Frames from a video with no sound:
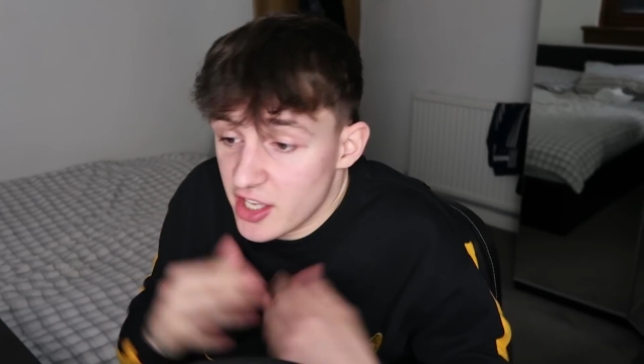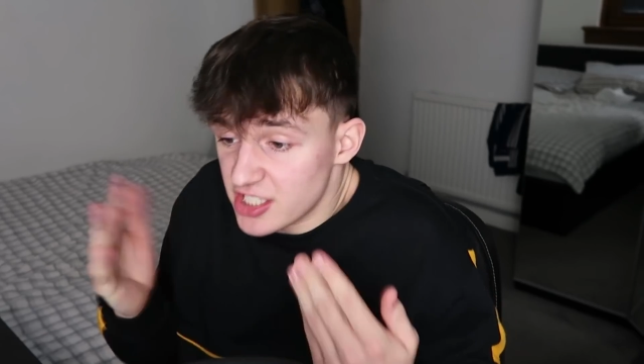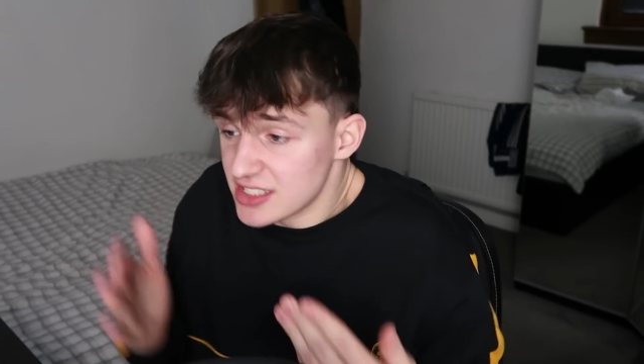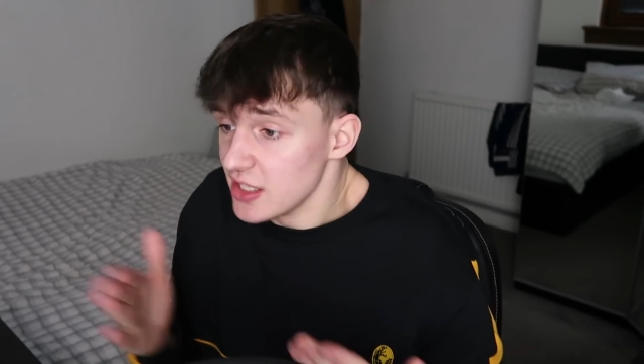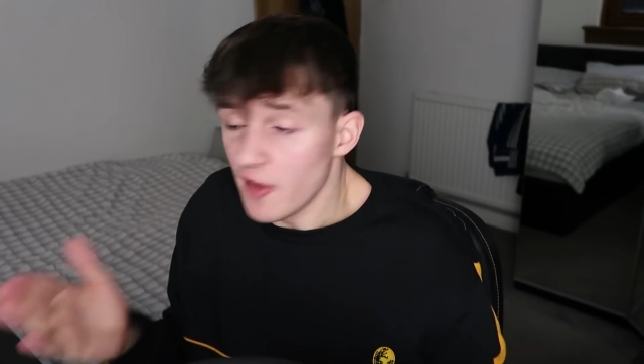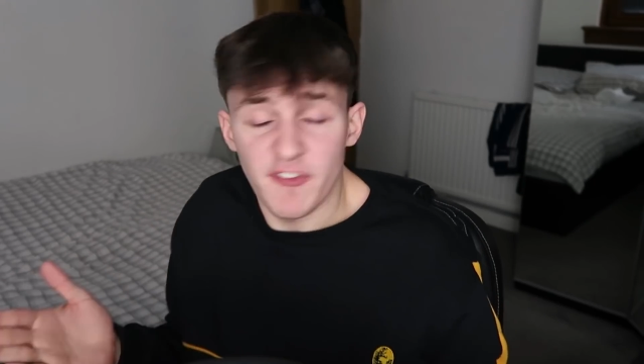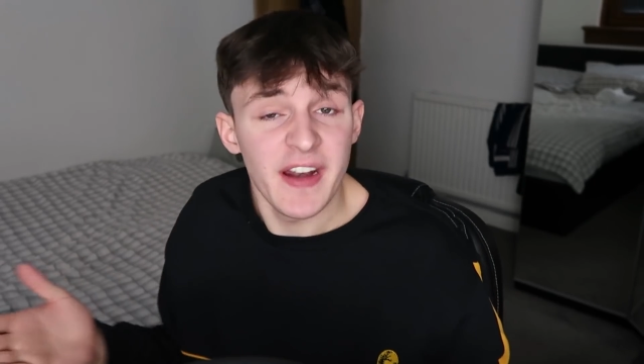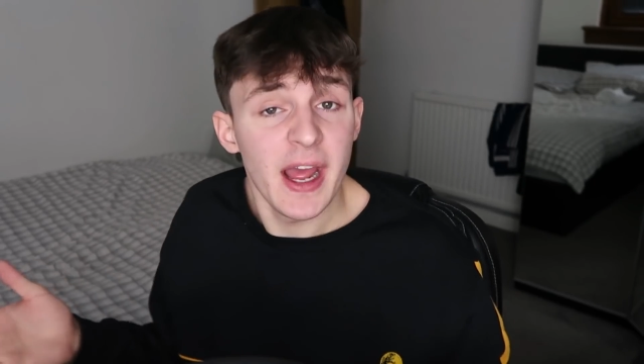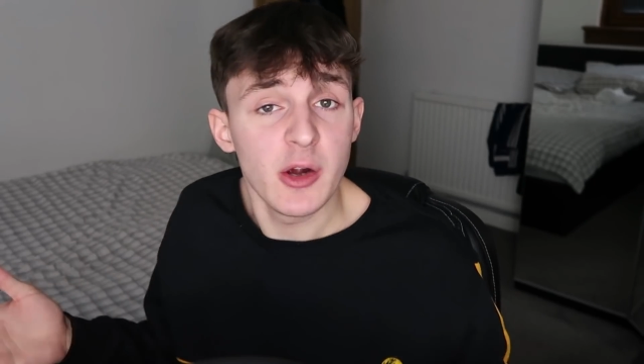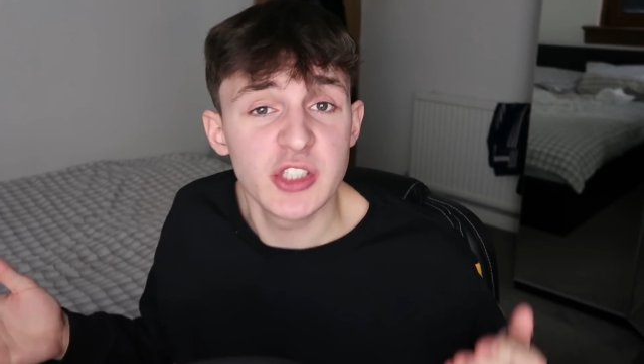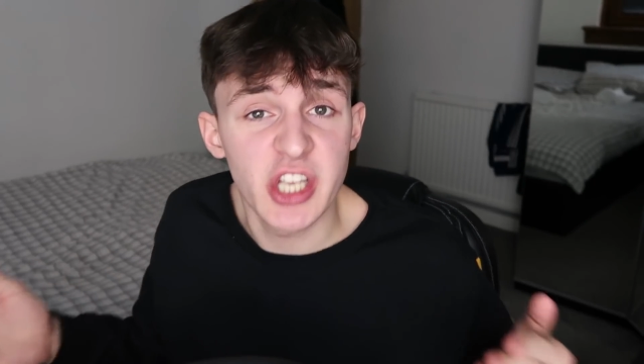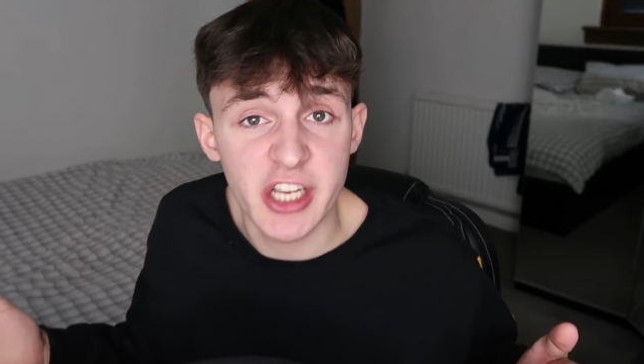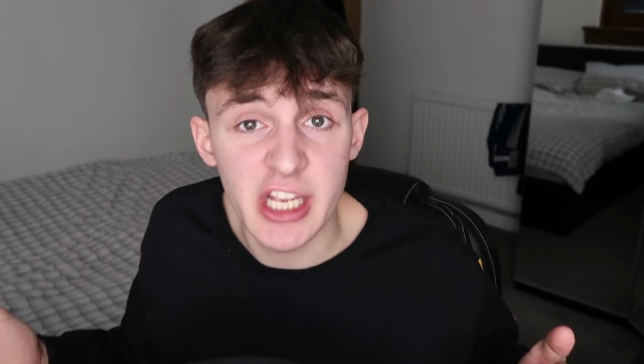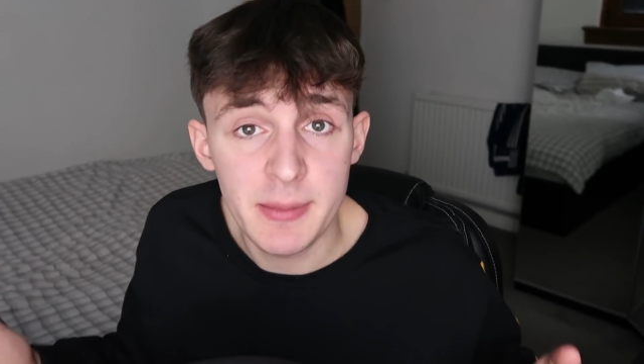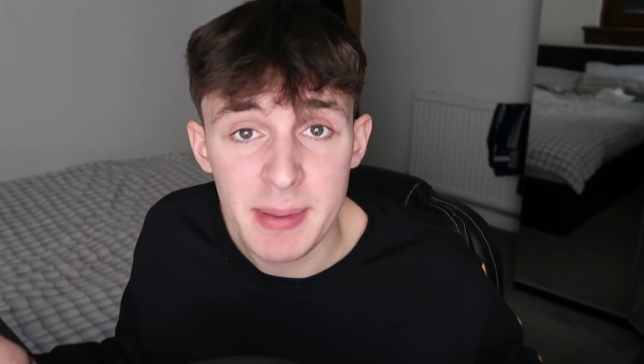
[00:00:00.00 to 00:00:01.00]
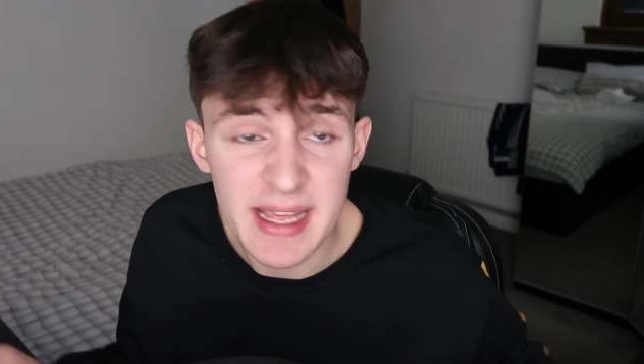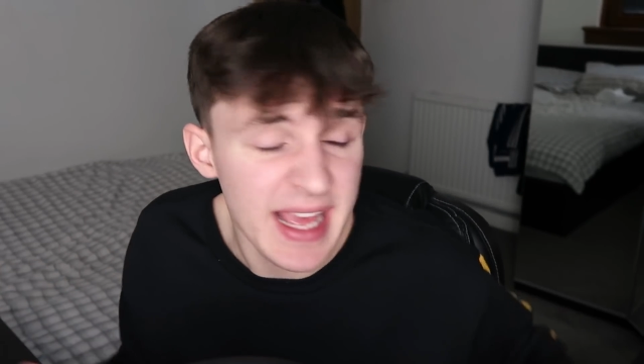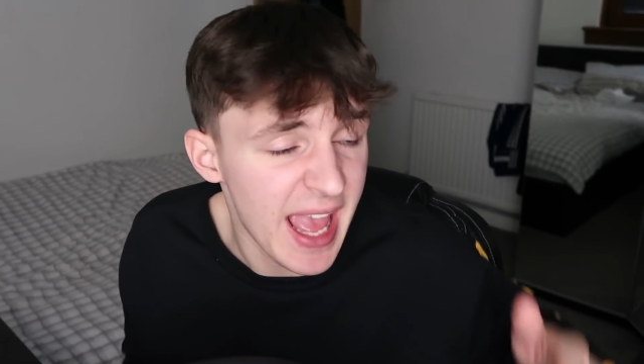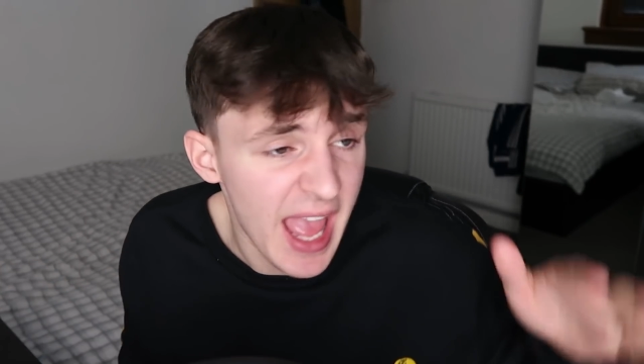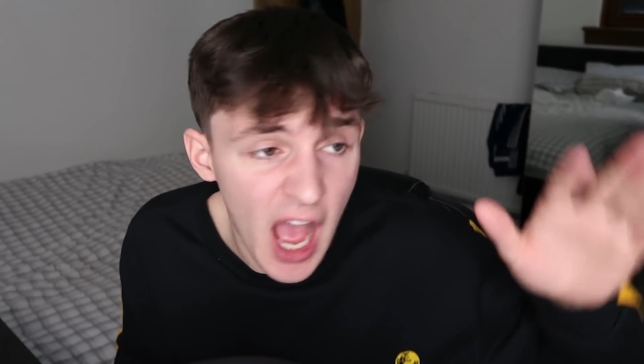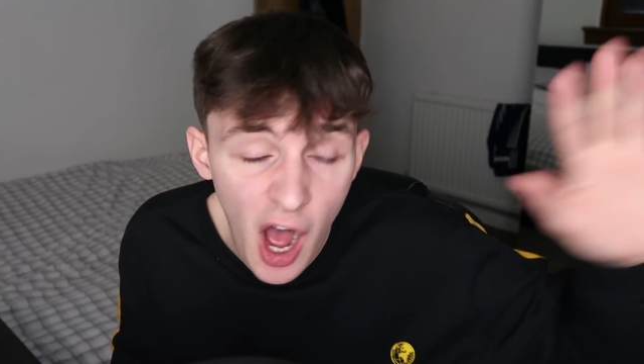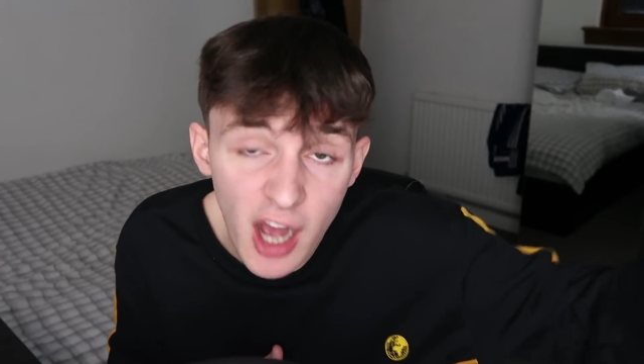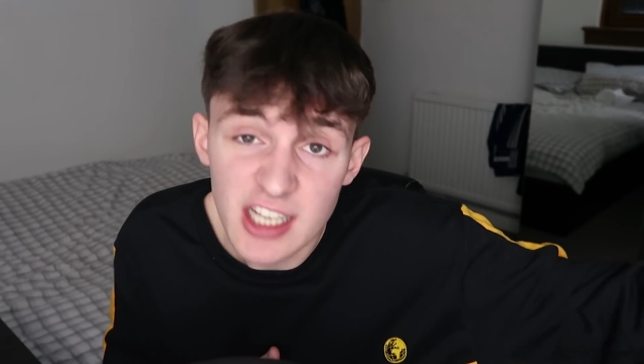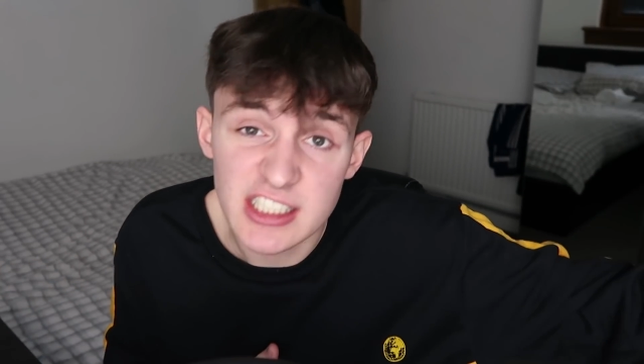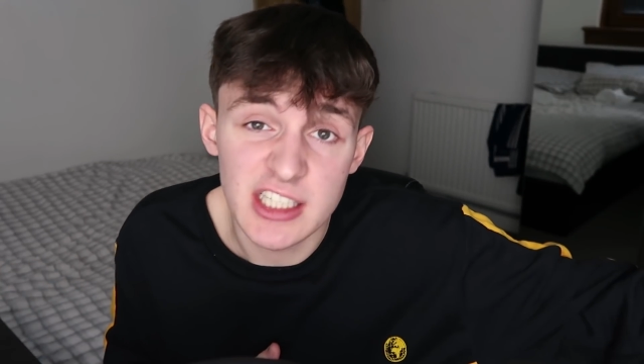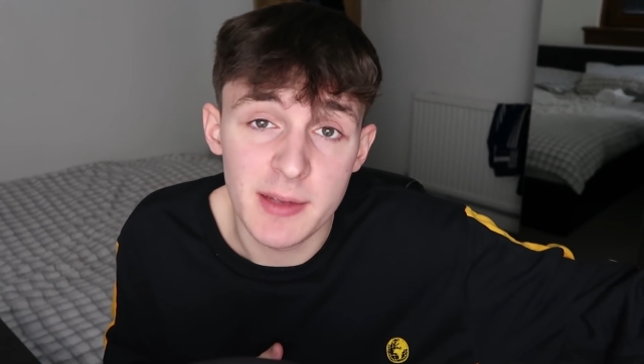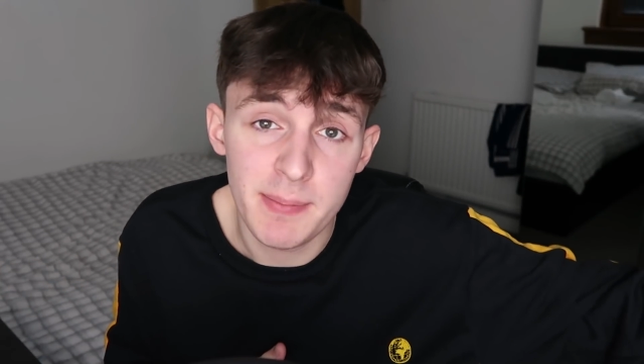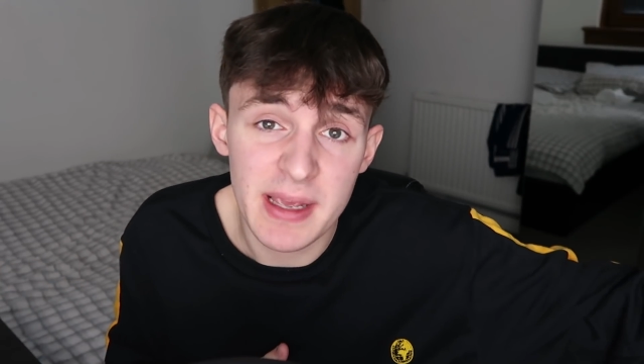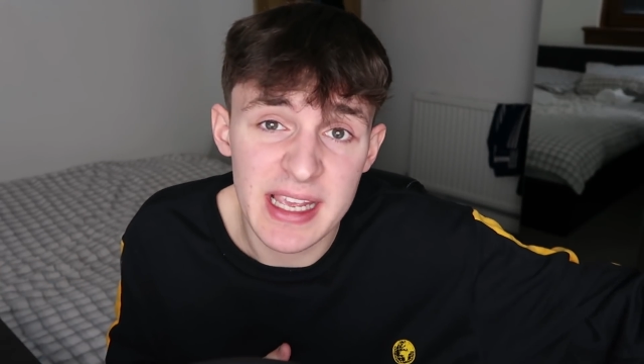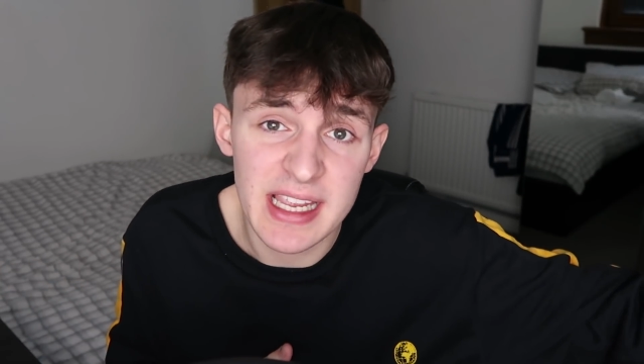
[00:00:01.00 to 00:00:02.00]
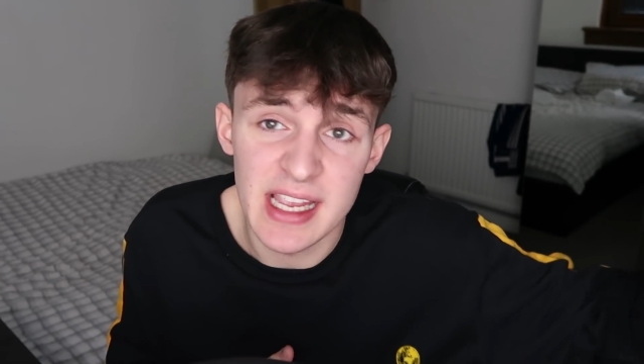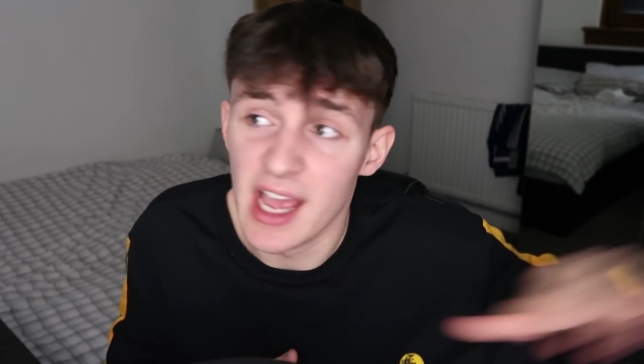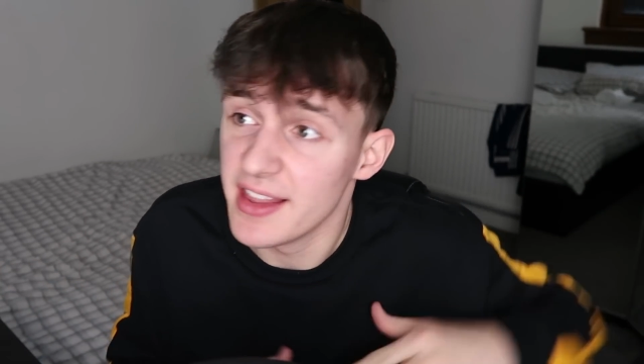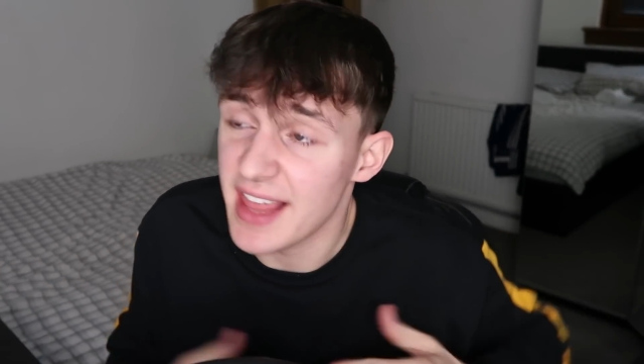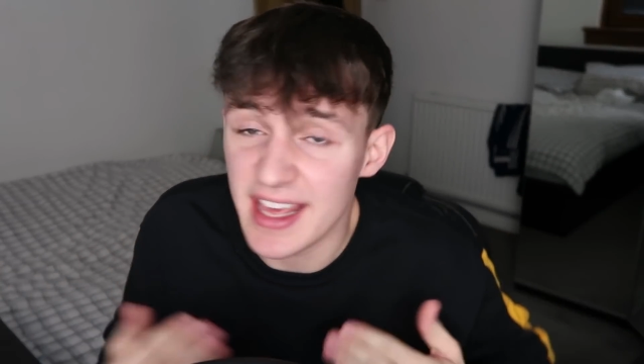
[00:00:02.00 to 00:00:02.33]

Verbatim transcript: There's nothing else it could be, it has to be